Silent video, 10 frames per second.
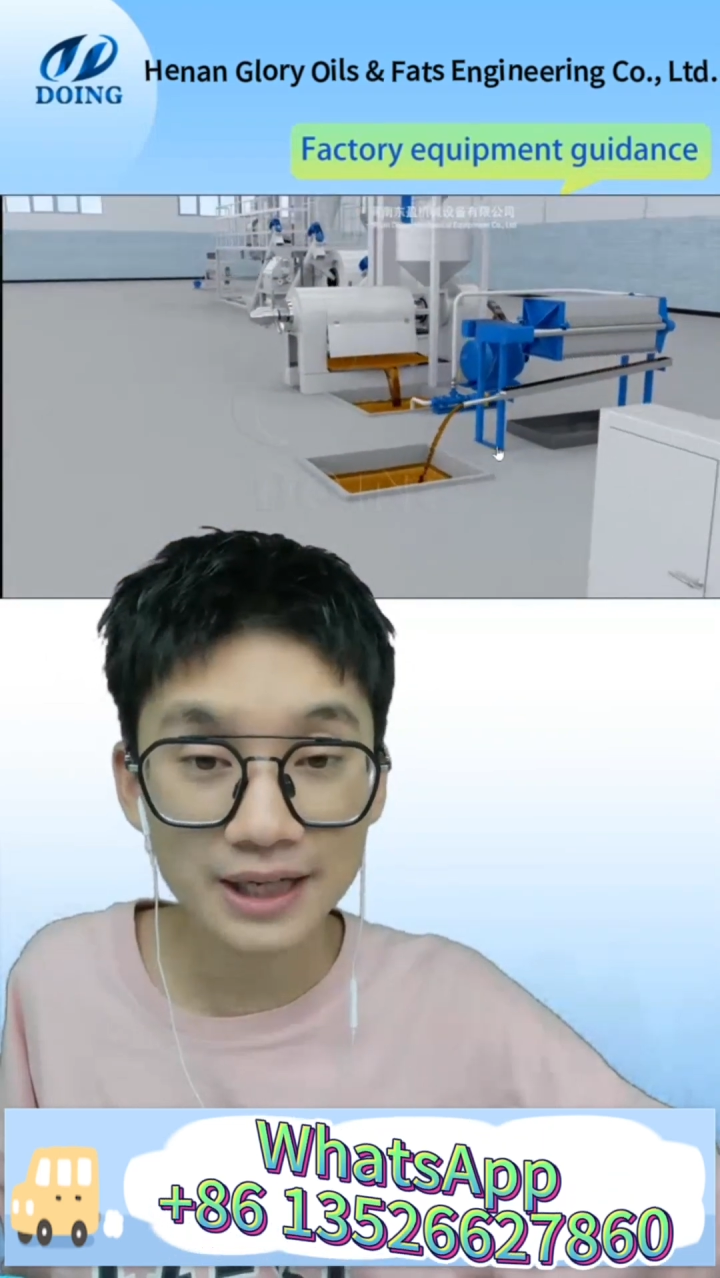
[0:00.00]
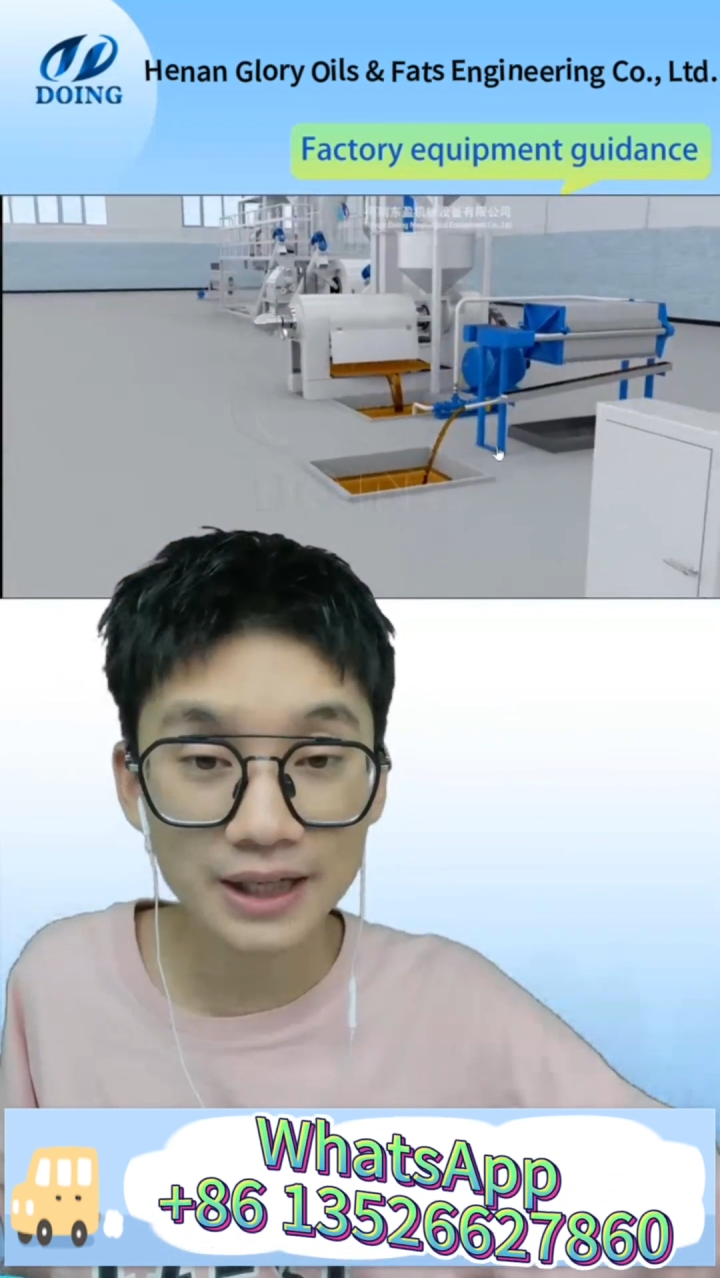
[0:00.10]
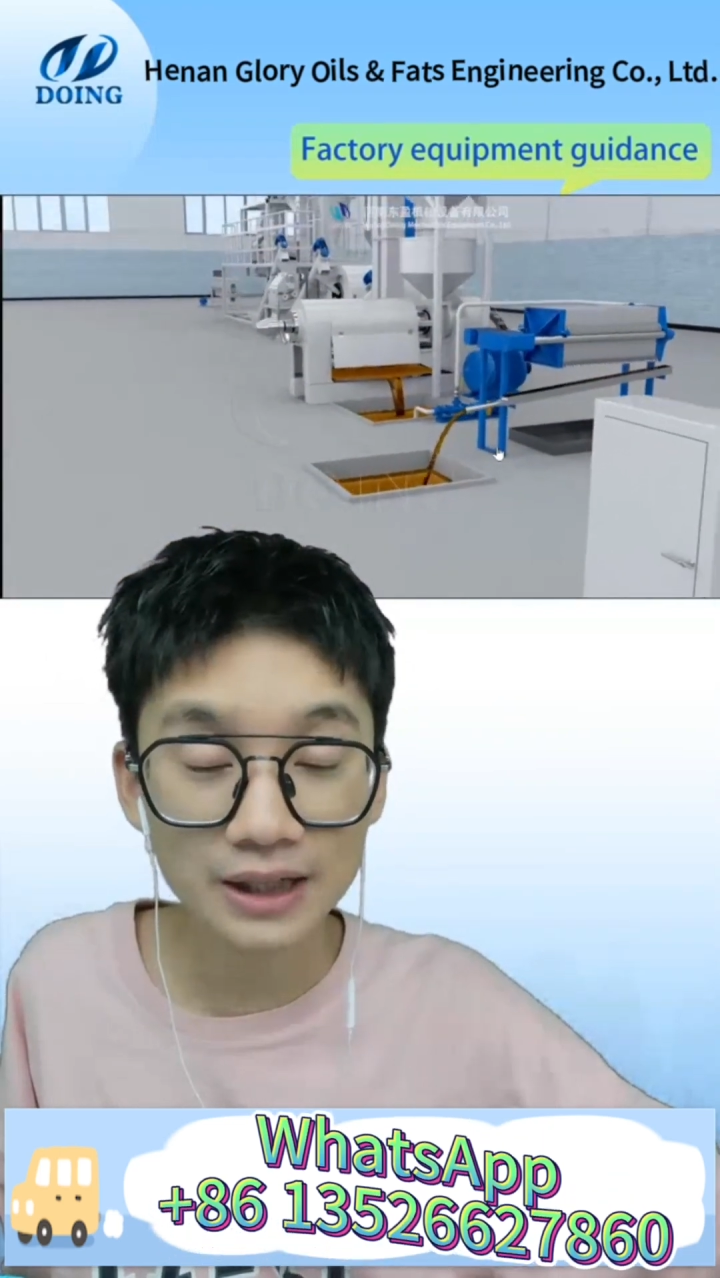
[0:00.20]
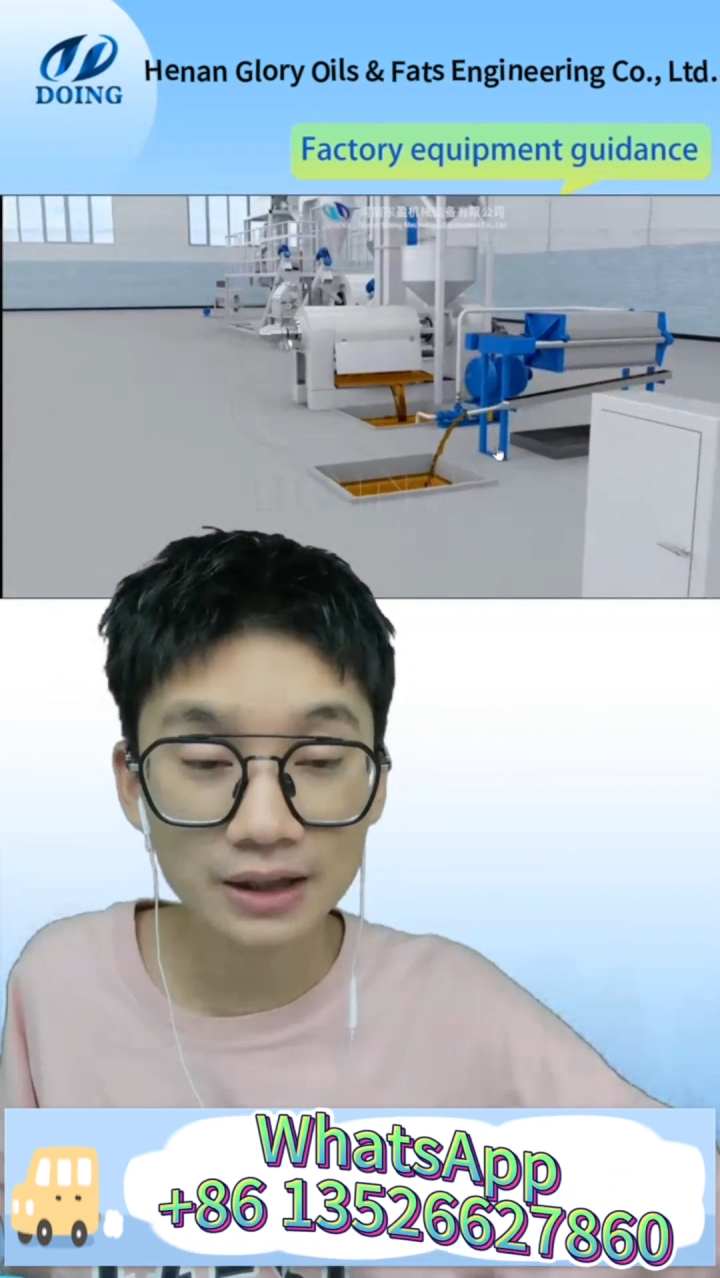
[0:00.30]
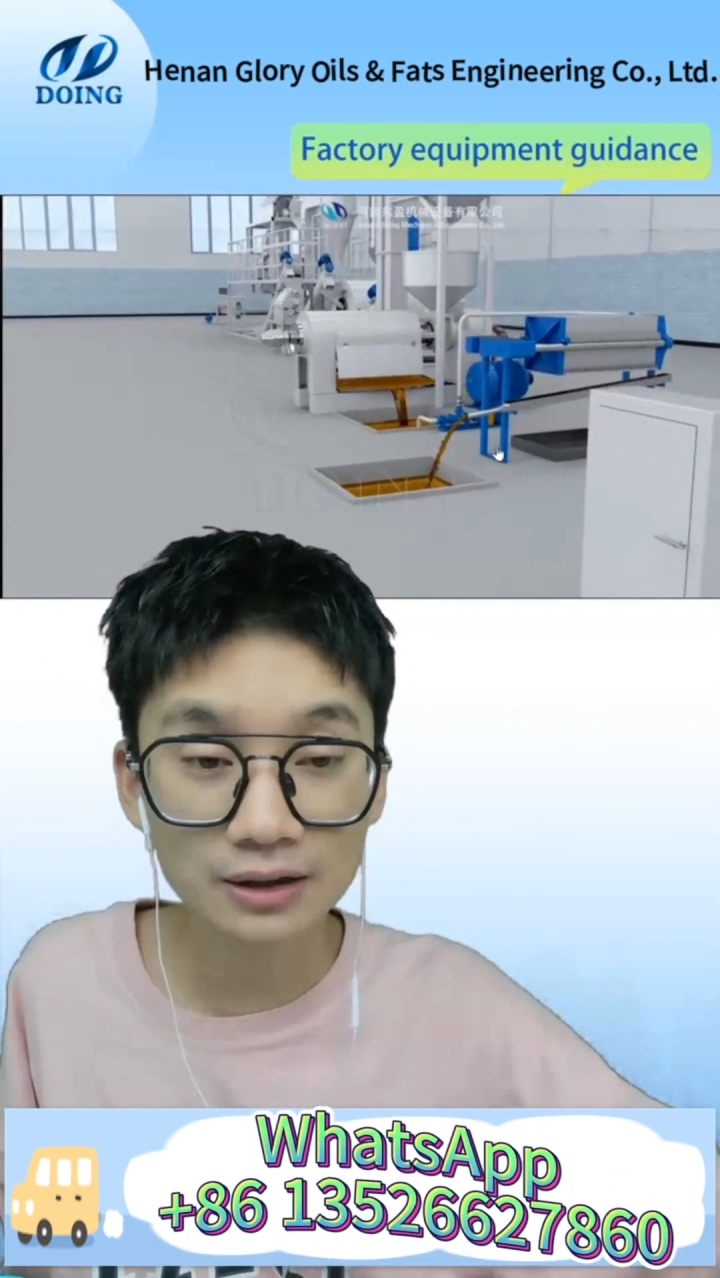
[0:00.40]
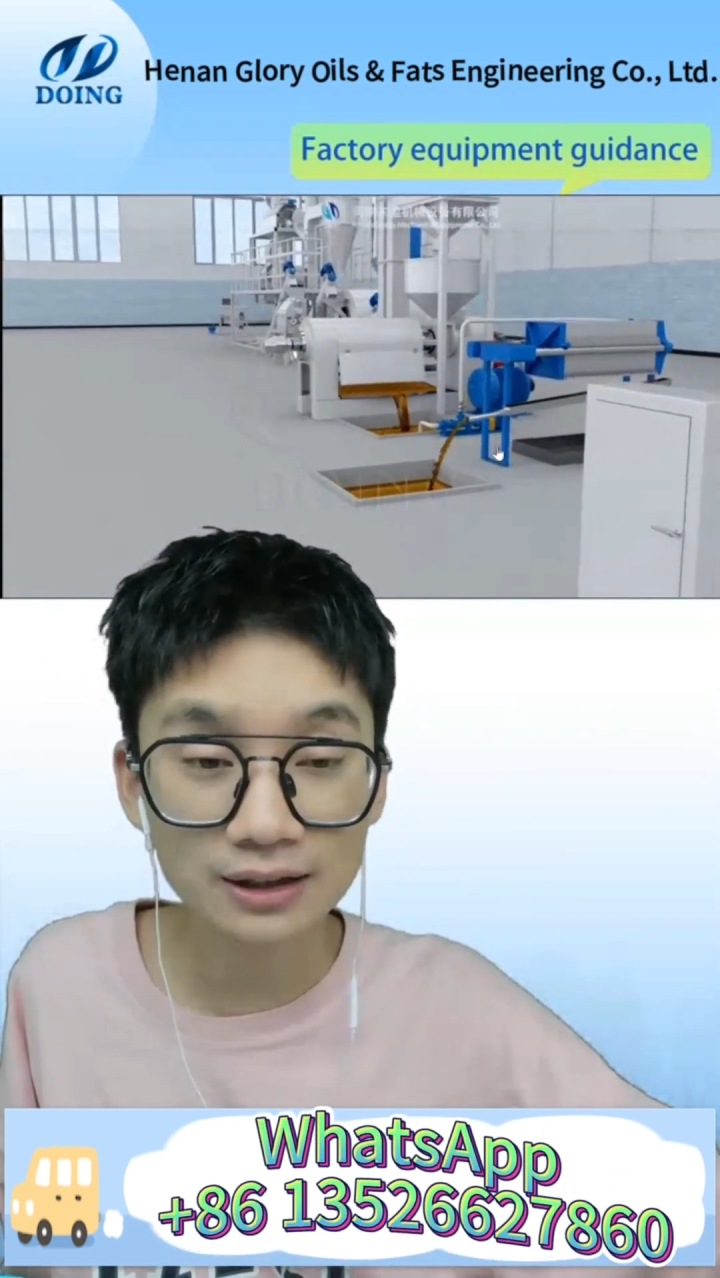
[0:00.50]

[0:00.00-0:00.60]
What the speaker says: the